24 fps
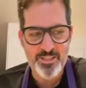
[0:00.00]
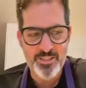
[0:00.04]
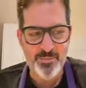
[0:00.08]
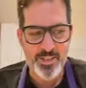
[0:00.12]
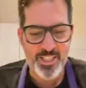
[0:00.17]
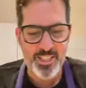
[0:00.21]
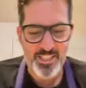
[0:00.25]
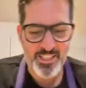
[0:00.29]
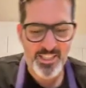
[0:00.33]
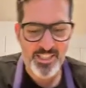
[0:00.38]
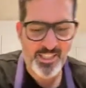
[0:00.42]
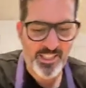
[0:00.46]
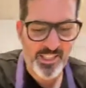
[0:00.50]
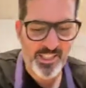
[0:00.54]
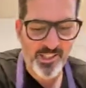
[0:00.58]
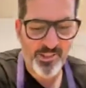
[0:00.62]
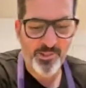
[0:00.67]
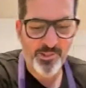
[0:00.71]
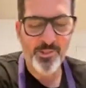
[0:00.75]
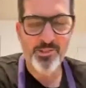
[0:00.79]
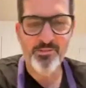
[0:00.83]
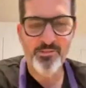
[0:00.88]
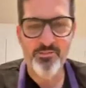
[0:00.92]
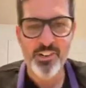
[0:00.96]
makes the
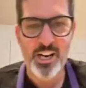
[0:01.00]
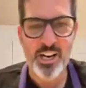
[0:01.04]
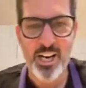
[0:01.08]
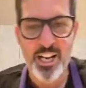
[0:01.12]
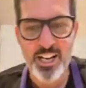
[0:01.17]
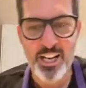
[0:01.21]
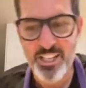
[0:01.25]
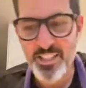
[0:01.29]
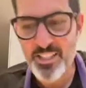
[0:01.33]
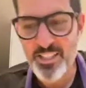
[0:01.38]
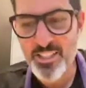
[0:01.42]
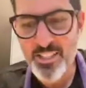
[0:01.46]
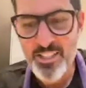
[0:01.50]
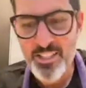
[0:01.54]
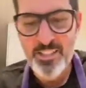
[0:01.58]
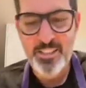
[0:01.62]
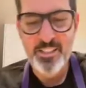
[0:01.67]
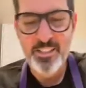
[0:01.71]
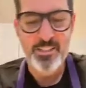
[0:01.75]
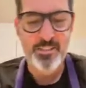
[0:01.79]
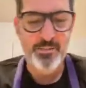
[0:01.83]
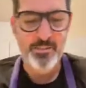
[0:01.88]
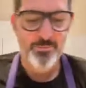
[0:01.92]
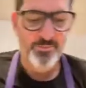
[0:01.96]
dough rise.
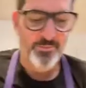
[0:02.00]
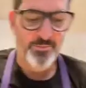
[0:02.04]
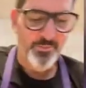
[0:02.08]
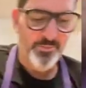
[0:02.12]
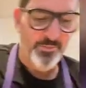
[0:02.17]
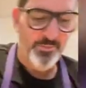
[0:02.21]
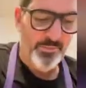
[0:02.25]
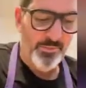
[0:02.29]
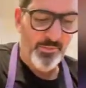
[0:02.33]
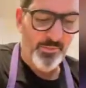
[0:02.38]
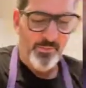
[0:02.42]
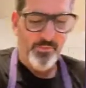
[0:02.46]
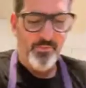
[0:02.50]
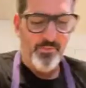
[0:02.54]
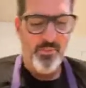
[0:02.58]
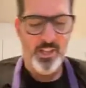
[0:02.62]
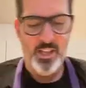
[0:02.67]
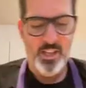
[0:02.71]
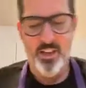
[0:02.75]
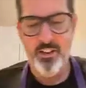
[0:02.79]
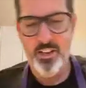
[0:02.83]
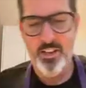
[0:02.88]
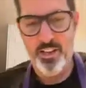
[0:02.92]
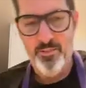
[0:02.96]

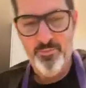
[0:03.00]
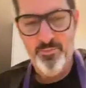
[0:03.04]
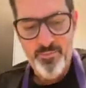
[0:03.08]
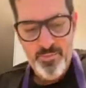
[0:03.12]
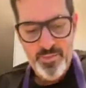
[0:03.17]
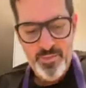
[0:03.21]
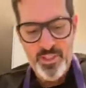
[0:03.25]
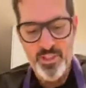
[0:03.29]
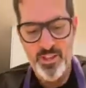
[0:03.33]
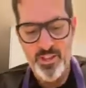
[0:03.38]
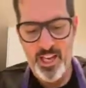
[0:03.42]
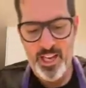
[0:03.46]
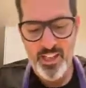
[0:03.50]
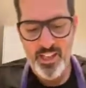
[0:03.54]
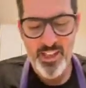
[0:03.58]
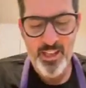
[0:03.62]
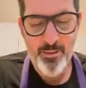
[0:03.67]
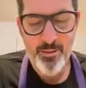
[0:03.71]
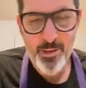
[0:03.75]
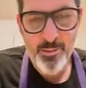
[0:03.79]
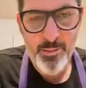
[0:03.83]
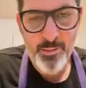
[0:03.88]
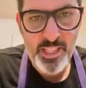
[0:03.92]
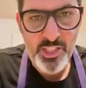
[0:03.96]
Okay, so I think I'm
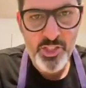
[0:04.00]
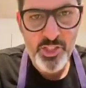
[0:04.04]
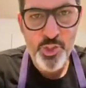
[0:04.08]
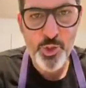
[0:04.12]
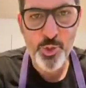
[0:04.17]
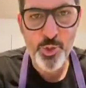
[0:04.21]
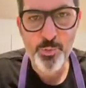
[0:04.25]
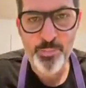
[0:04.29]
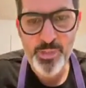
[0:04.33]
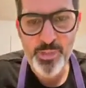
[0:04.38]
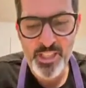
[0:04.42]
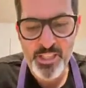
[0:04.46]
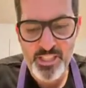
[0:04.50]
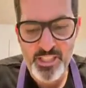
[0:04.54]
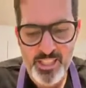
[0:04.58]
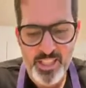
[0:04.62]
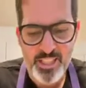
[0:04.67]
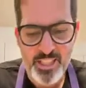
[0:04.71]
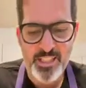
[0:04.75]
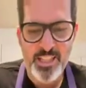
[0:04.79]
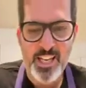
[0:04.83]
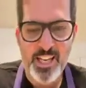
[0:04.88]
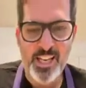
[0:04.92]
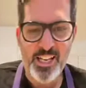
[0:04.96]
gonna make 2
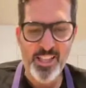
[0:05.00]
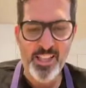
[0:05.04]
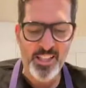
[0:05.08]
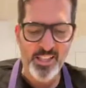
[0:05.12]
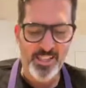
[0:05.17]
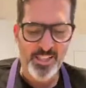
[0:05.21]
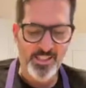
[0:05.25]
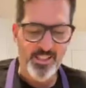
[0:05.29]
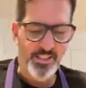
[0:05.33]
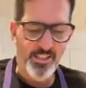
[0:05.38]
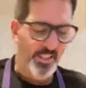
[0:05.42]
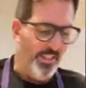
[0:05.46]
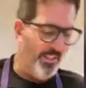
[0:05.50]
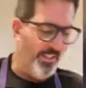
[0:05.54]
pizzas out of this.